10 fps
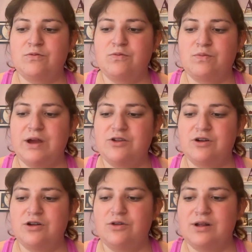make
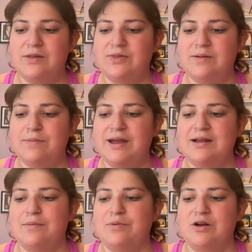sure you look at the
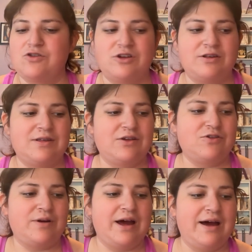makeup brushes that
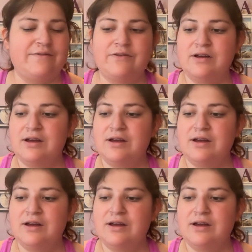you have